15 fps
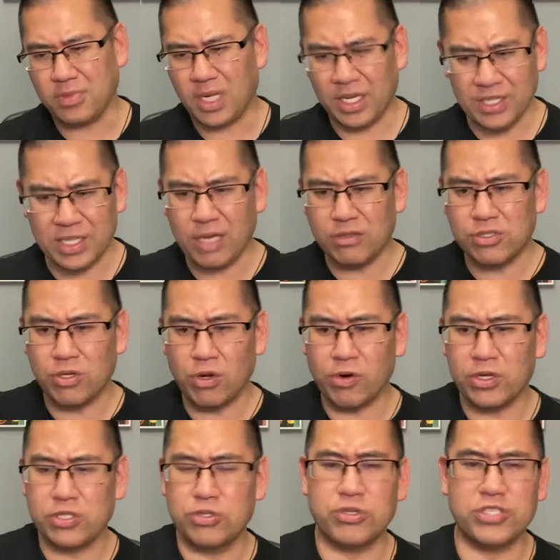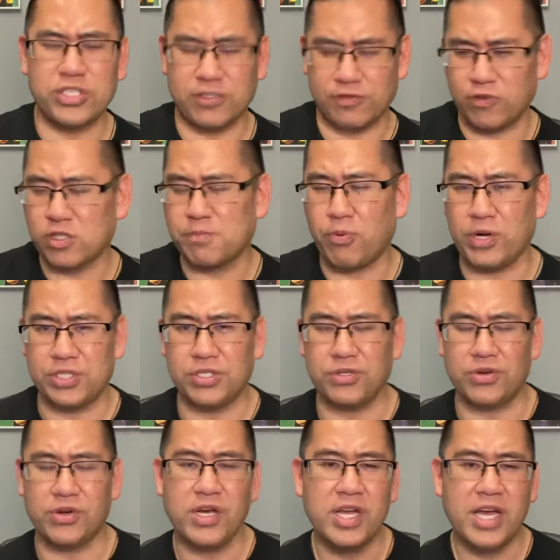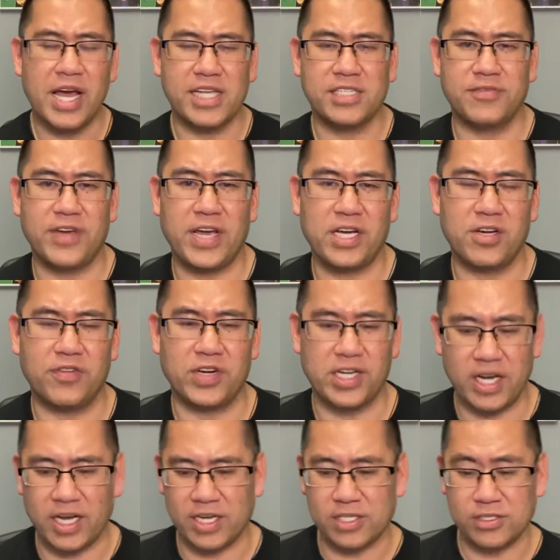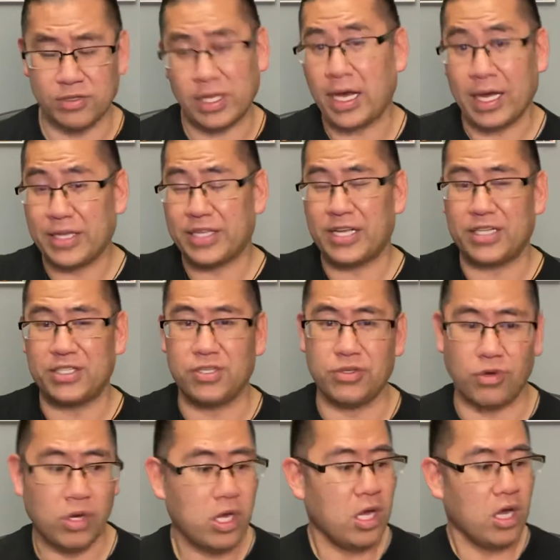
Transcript: I think that was Noah Julesen's first point too as a Vancouver Canuck. So I like that too.